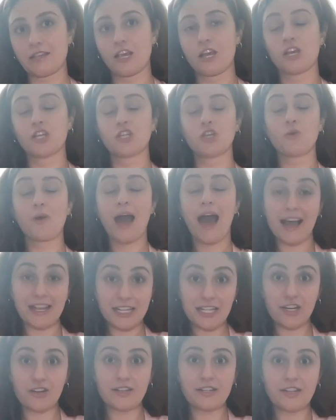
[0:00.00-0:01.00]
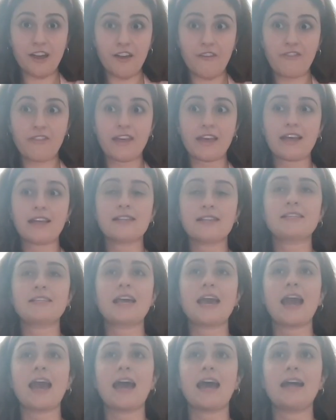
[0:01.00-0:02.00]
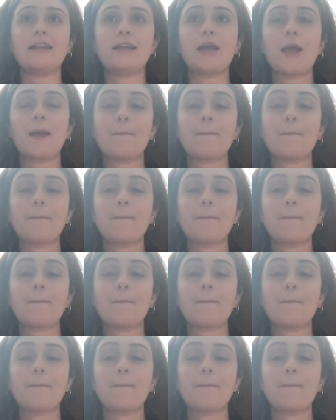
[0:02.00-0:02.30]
So ask yourself this and